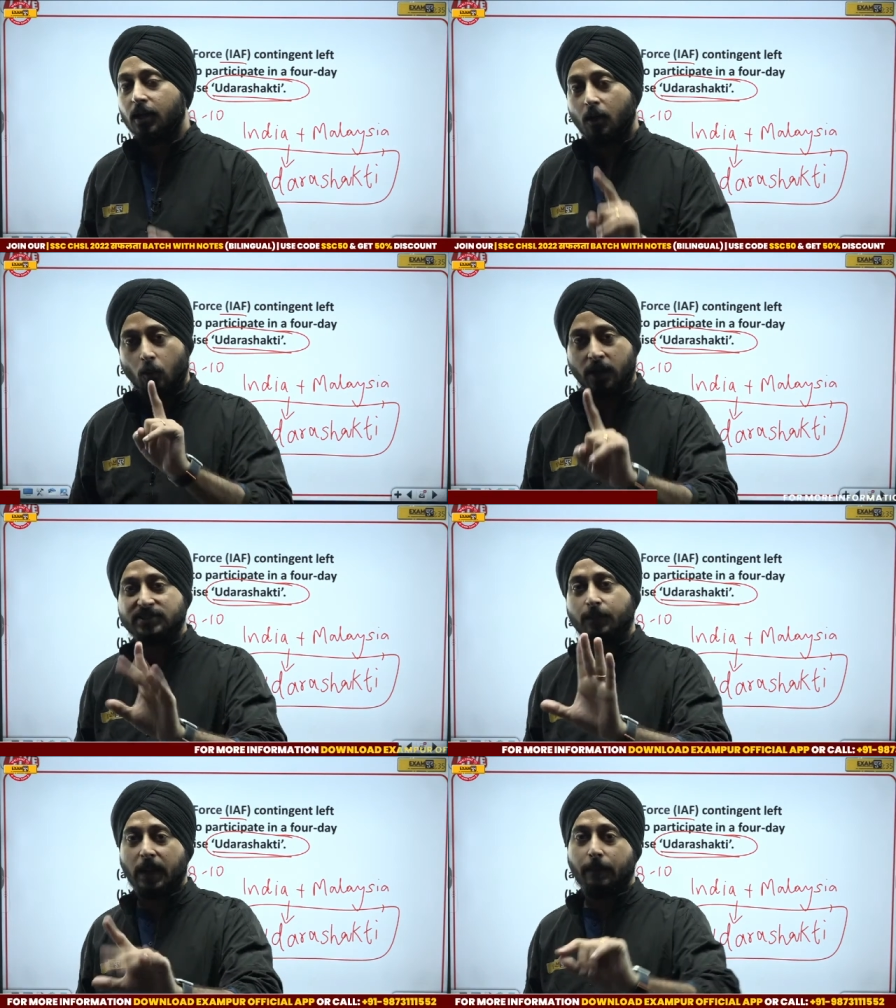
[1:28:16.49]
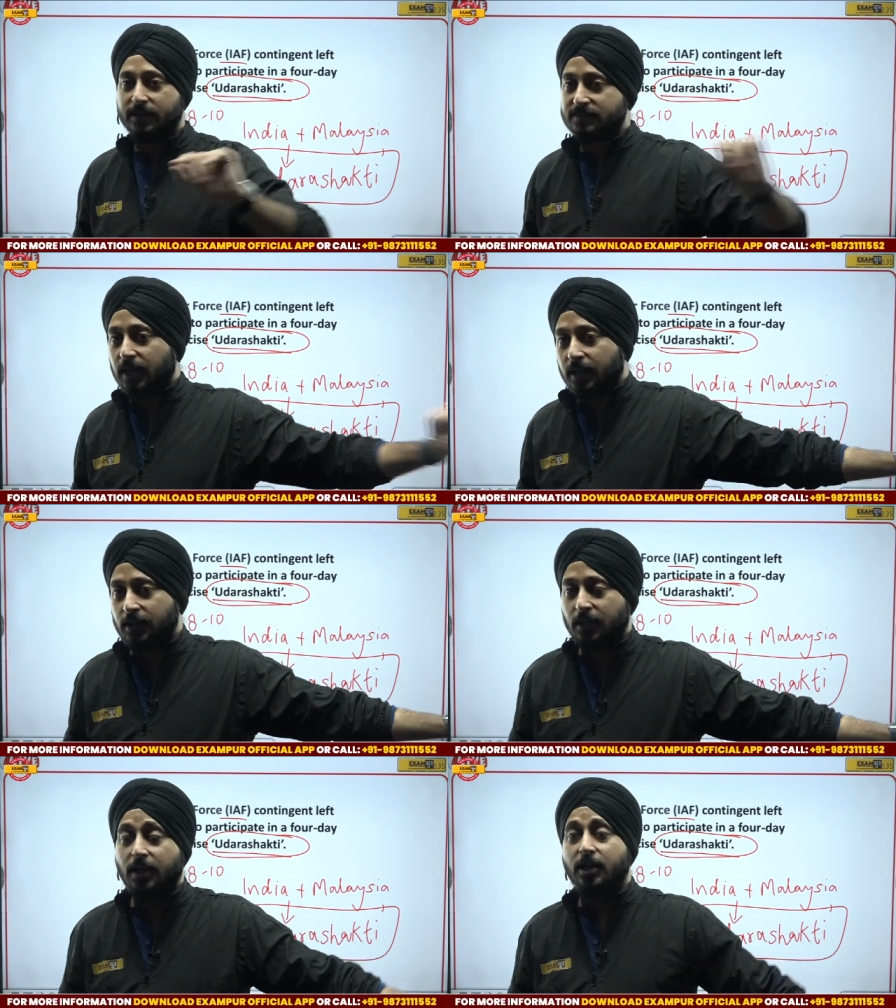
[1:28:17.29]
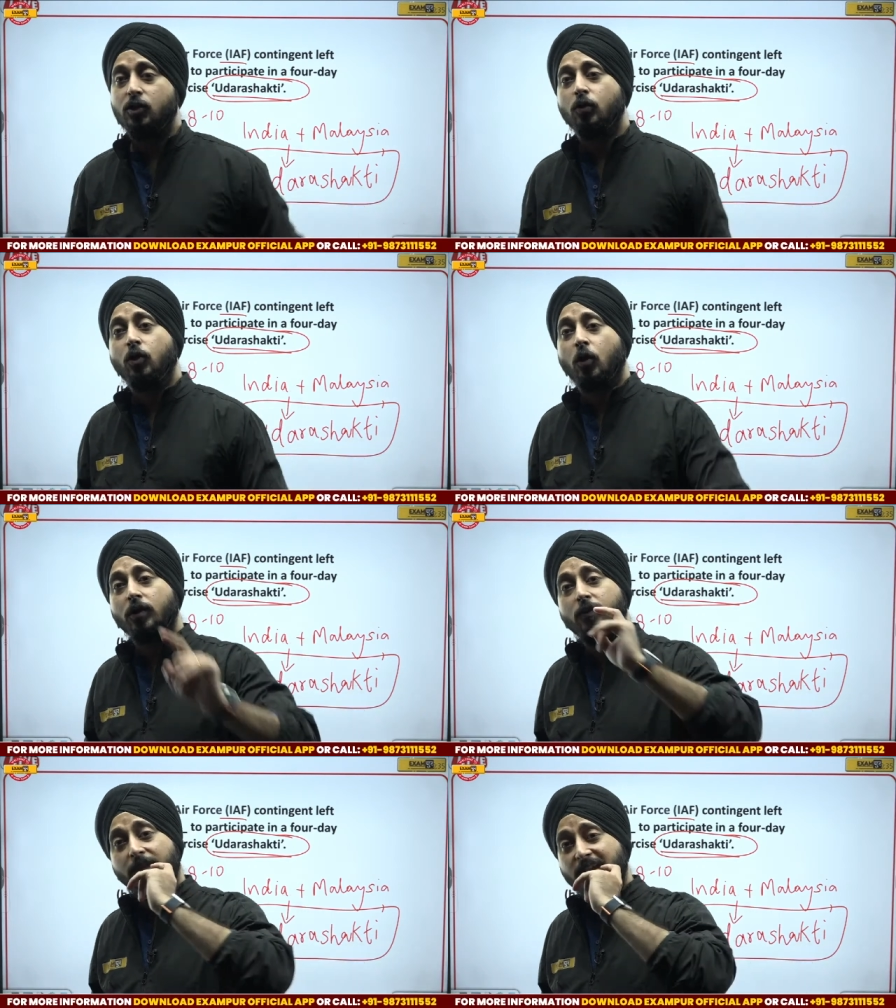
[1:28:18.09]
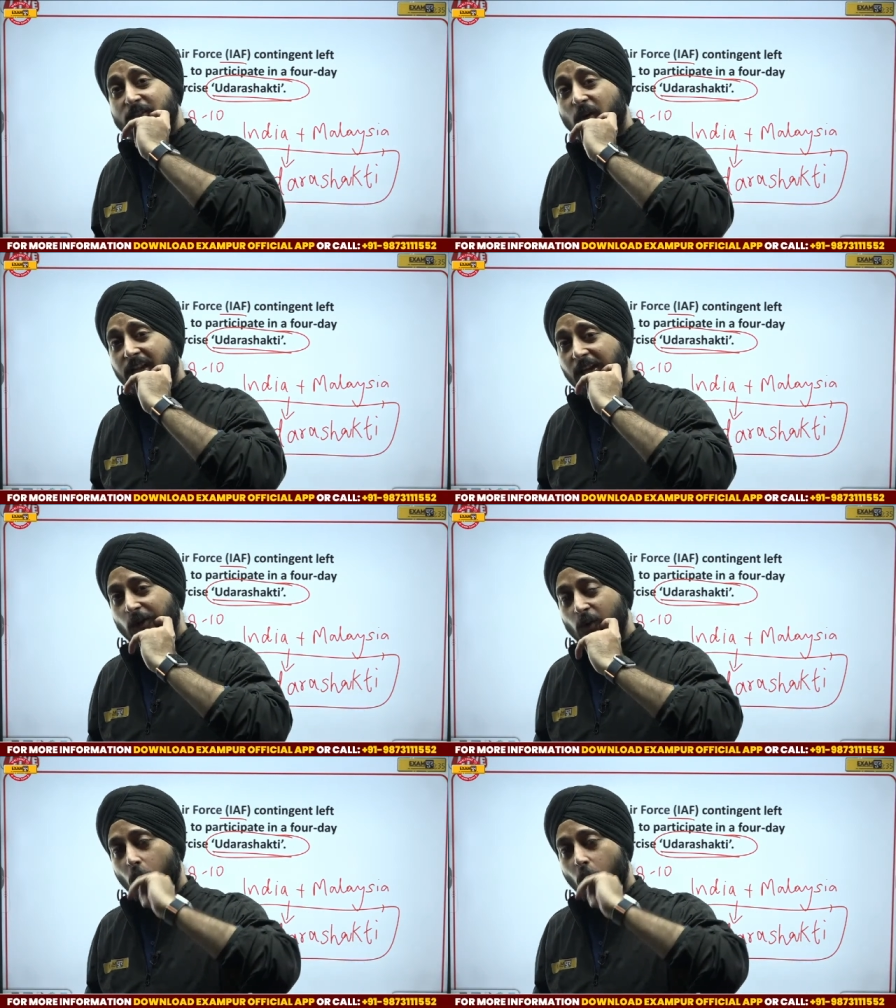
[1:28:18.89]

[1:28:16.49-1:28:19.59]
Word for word: Once the paper is done, you know, make sure that you know